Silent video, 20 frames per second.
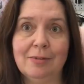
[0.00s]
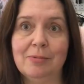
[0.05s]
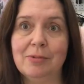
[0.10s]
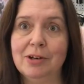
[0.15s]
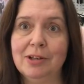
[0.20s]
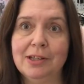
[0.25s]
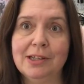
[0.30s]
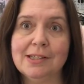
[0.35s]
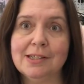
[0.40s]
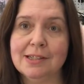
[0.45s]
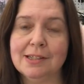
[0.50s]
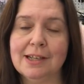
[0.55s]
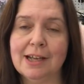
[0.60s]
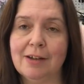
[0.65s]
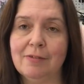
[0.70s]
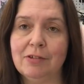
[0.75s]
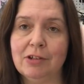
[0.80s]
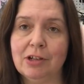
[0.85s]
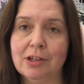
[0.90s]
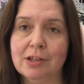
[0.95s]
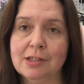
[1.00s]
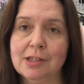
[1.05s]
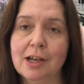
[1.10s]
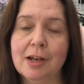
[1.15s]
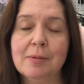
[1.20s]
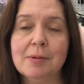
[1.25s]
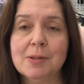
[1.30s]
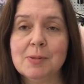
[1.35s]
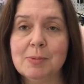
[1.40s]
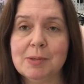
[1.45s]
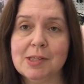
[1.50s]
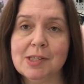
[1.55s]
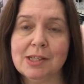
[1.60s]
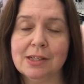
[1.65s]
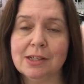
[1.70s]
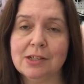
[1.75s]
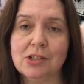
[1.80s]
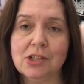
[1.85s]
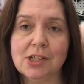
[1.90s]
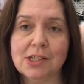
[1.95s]
really didn't have a lot of time because my
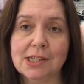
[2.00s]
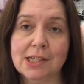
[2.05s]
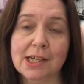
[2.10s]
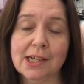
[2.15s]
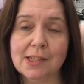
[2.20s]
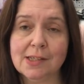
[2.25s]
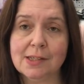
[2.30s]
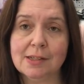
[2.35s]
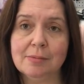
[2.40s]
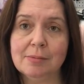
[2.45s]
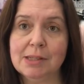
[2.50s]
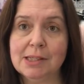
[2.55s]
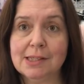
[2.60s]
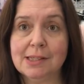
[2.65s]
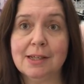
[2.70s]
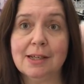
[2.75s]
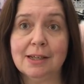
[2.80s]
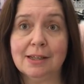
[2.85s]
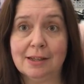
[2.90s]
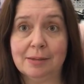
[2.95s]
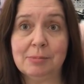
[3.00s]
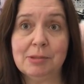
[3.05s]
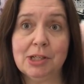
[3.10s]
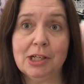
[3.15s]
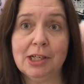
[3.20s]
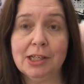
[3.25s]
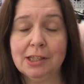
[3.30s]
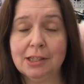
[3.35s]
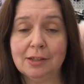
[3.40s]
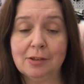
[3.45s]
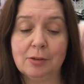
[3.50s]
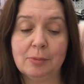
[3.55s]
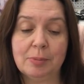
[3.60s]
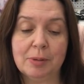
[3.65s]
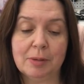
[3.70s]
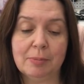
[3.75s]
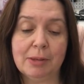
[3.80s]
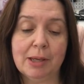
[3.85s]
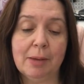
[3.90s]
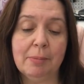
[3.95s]
son had just texted me saying, I'm done, you know,
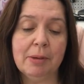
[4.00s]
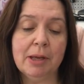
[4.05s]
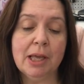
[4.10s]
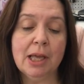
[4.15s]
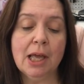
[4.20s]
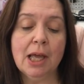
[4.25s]
pick me up.